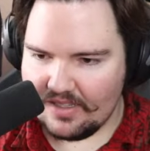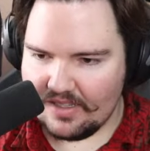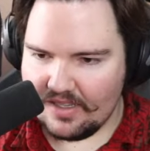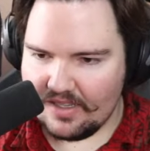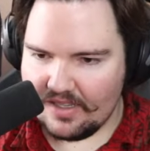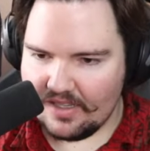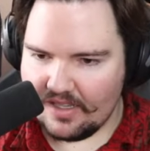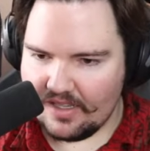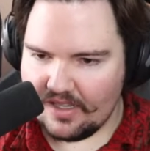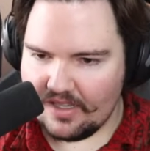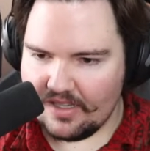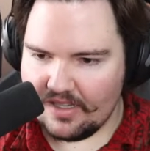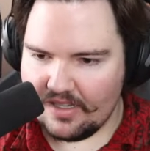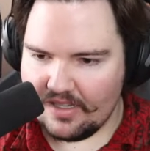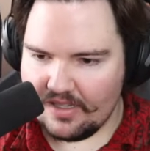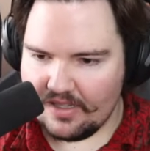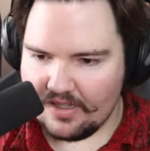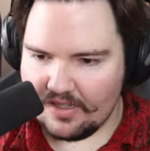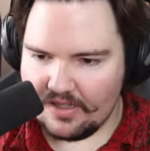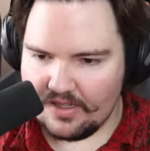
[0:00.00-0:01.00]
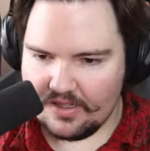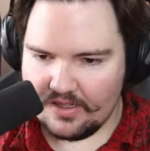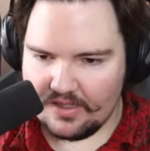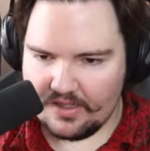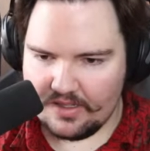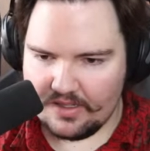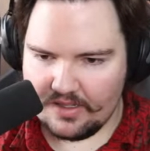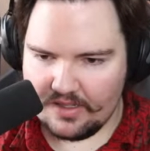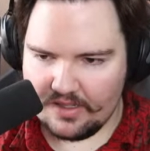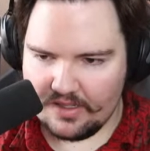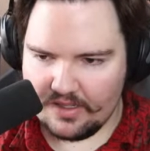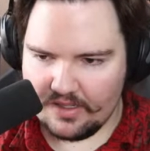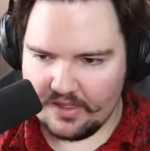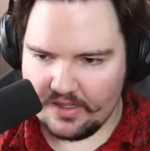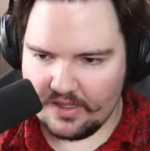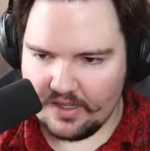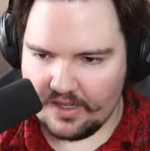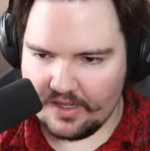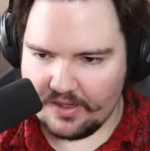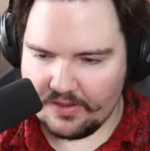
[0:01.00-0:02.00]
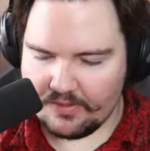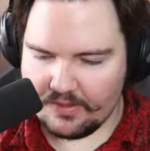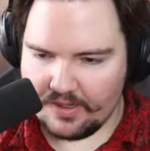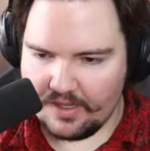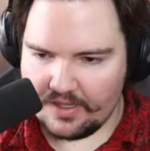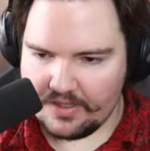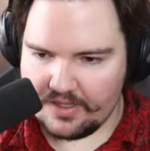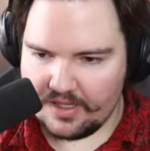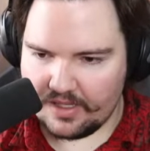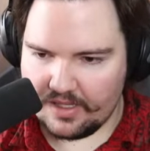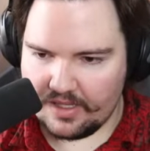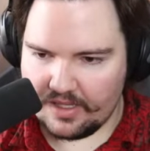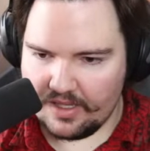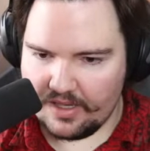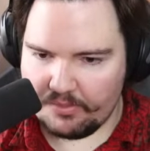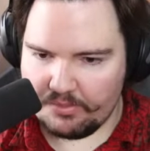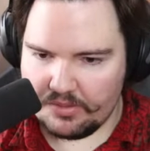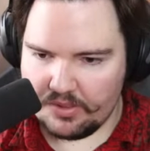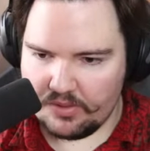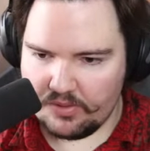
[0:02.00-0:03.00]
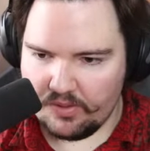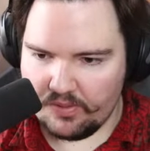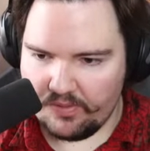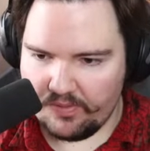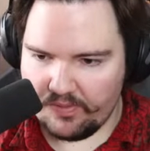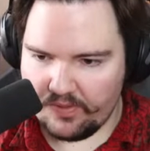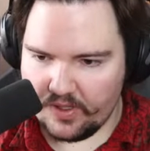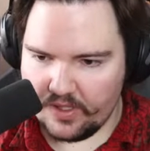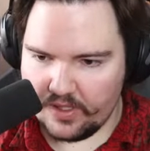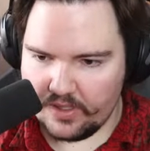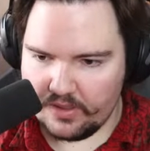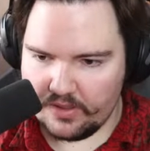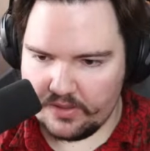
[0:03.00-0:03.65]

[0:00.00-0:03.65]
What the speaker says: And then I didn't realize they can get up to a foot.